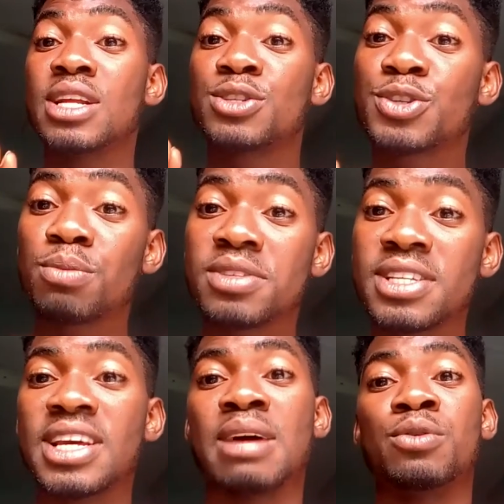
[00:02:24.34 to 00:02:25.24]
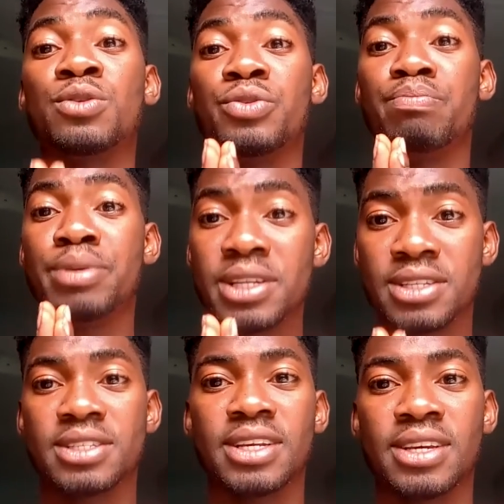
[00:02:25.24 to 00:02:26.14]
said something, and I'm going to
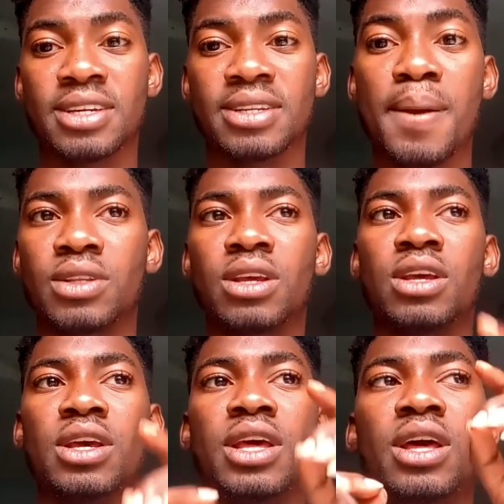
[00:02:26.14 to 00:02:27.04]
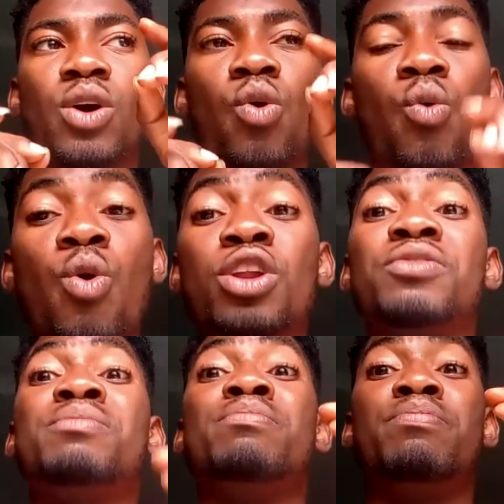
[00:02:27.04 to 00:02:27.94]
repeat it again. One of
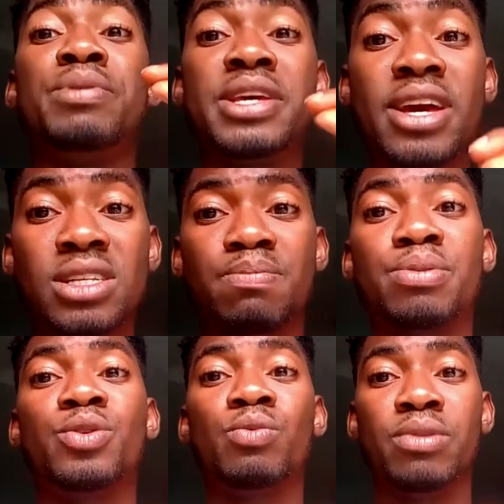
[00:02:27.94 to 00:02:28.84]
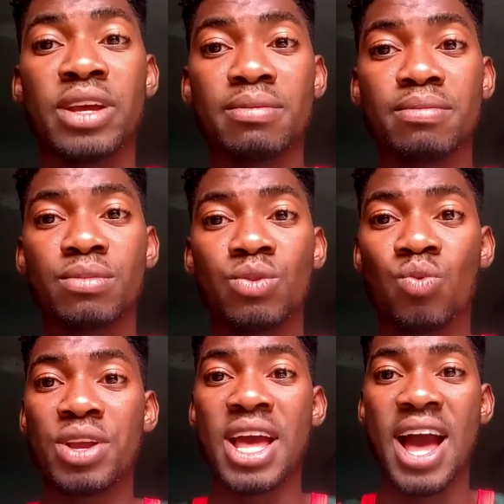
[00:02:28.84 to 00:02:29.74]
the biggest problems
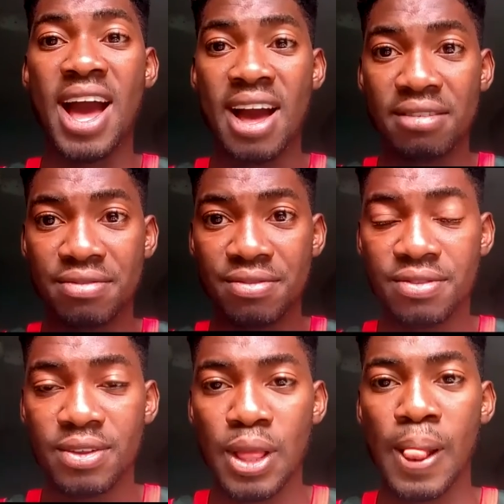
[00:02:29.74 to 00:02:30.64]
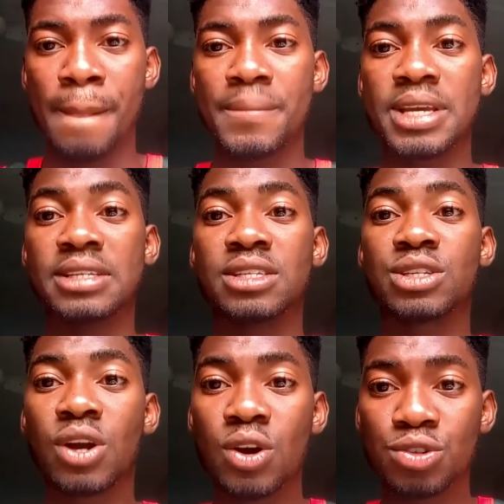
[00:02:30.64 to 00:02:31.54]
we have in this
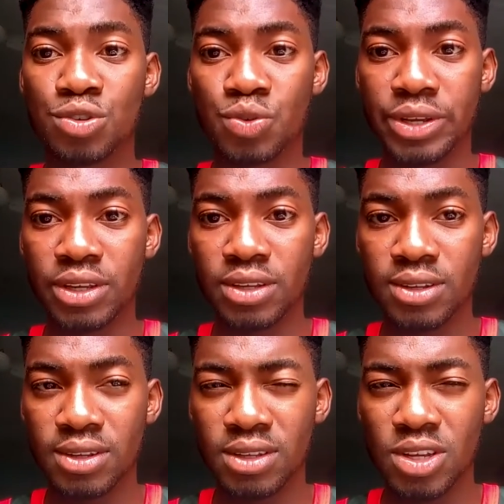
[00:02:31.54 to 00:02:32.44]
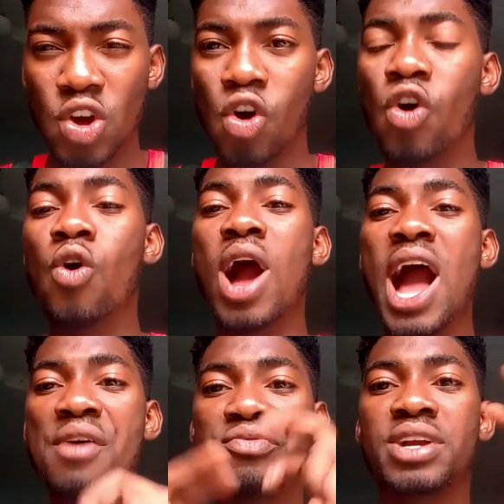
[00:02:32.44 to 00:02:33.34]
country, or
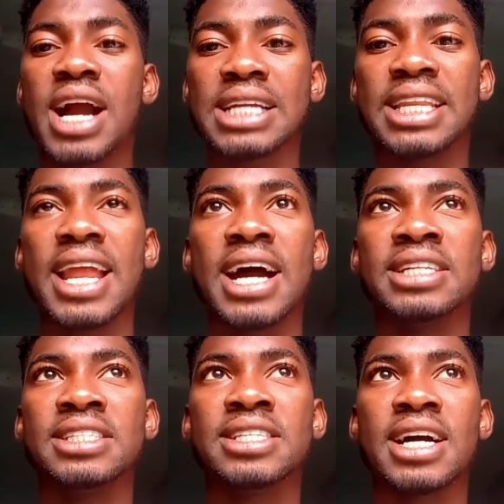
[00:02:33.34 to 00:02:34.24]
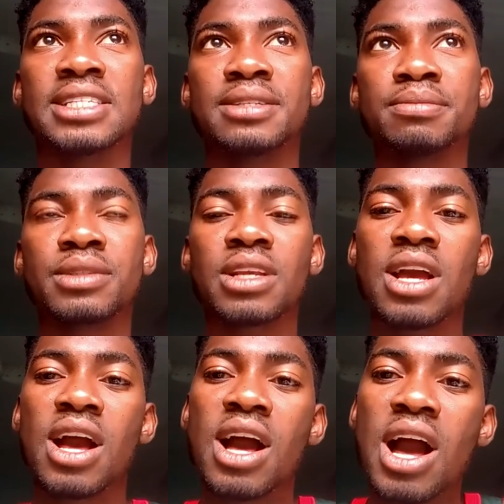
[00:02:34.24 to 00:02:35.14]
Africa at large, is that
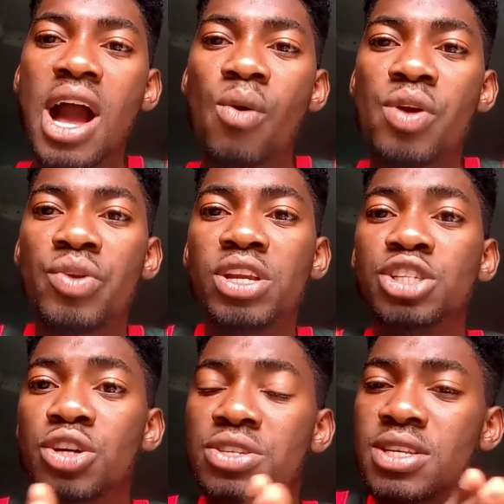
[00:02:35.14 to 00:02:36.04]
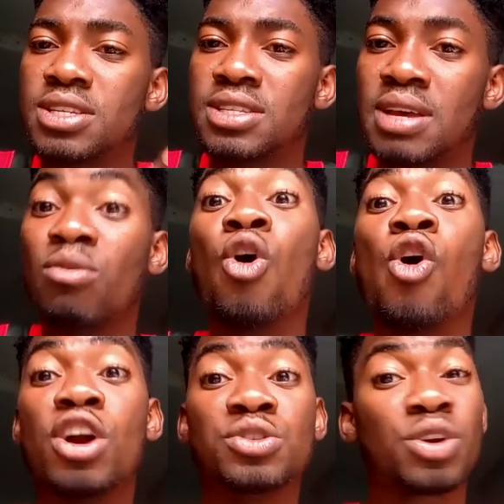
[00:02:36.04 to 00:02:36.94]
our religious system
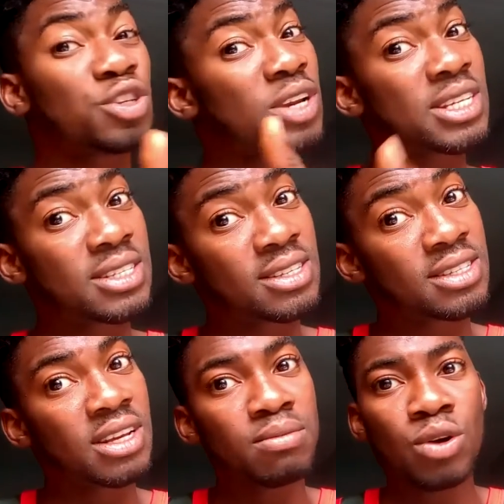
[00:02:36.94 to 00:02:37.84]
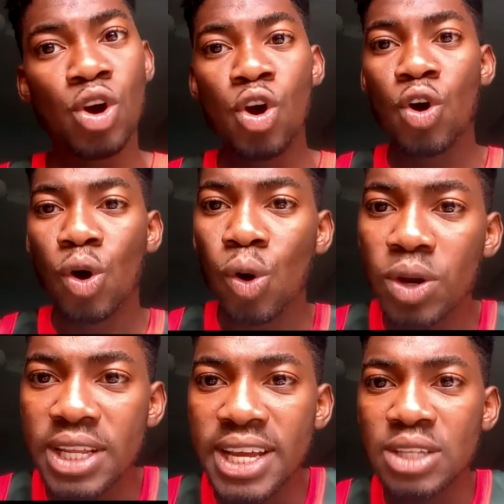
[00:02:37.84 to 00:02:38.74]
or educational system
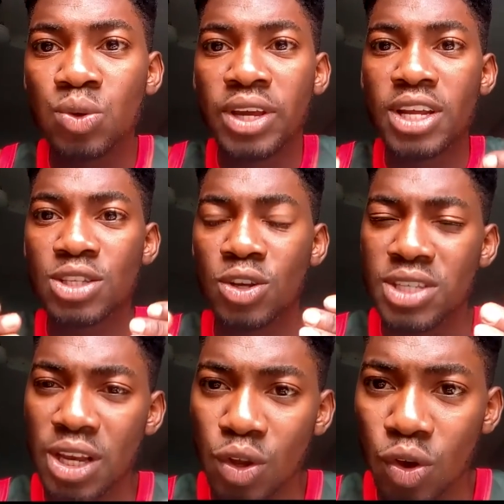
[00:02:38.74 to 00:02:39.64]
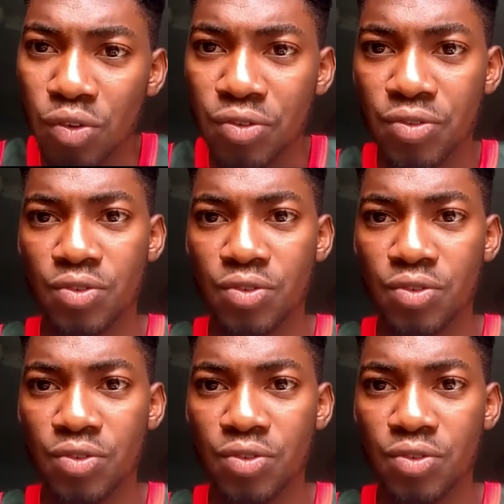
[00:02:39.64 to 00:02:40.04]
only educates us enough